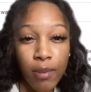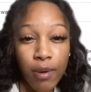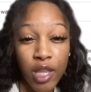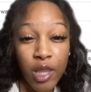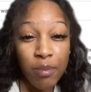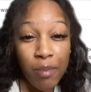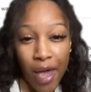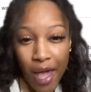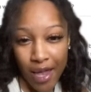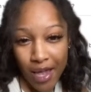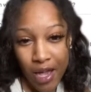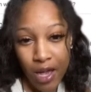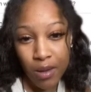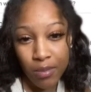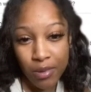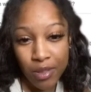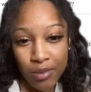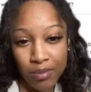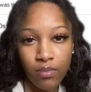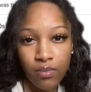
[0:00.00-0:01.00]
about the bad
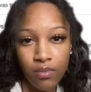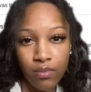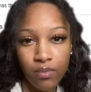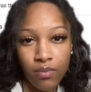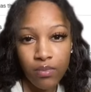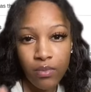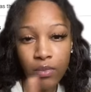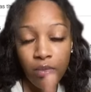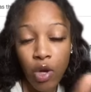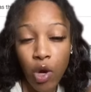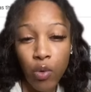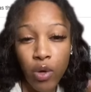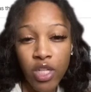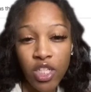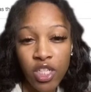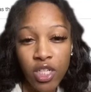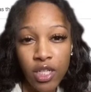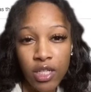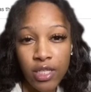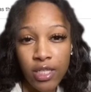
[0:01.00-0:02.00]
cops.
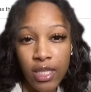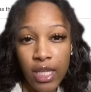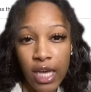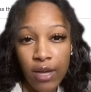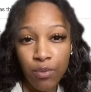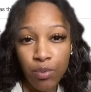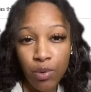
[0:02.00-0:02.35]
Originally, slave